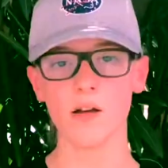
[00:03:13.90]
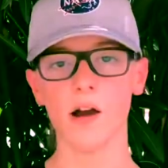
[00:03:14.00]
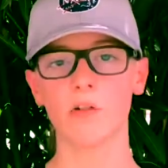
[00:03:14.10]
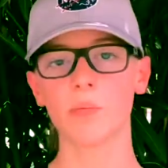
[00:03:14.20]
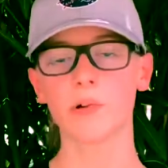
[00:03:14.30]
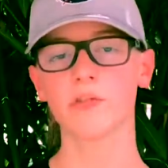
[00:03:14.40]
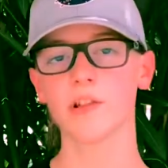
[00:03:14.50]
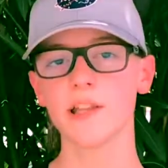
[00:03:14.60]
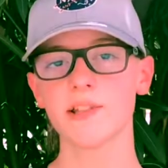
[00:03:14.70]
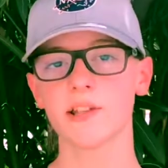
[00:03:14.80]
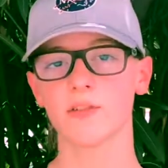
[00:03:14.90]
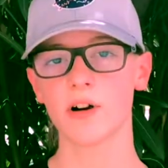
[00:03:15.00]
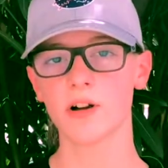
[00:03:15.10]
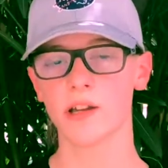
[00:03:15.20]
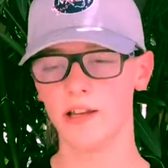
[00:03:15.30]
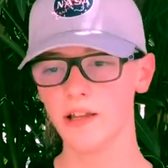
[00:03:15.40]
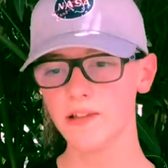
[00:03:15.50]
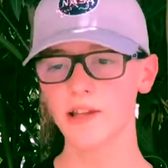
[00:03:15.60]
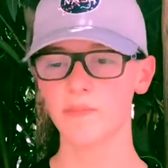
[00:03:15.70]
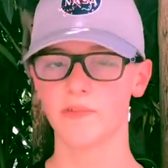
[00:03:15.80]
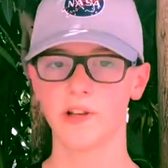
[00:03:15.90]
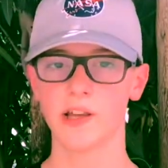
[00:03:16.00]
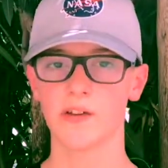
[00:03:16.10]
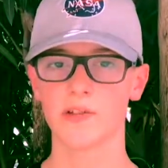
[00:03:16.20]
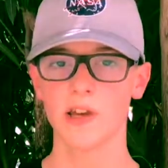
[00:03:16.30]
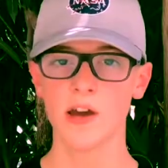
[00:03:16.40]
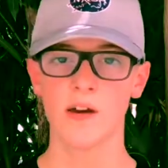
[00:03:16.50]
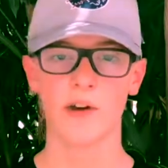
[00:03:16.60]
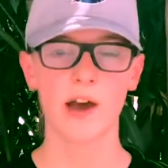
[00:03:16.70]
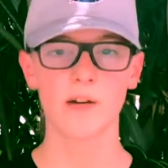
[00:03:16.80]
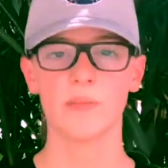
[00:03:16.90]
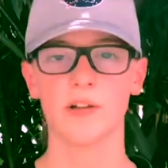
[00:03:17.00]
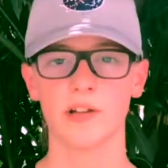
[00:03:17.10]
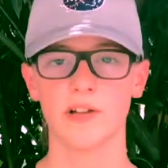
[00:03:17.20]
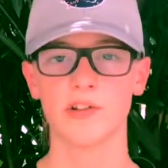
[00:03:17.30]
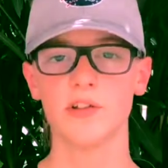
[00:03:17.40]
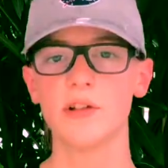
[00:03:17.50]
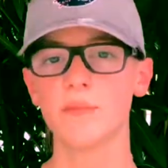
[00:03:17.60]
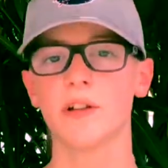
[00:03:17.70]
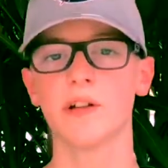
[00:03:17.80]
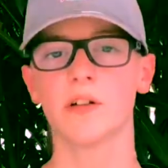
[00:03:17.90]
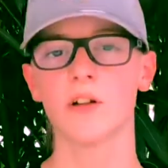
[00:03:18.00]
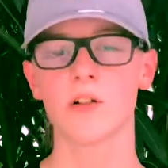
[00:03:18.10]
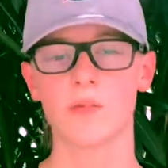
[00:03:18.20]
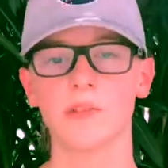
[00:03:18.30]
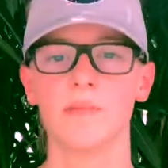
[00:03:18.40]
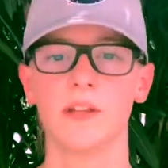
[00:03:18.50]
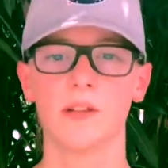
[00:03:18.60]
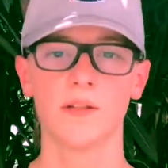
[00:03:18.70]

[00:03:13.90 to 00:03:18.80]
I will be releasing long and in-depth videos of how to build it so you can build it along with me.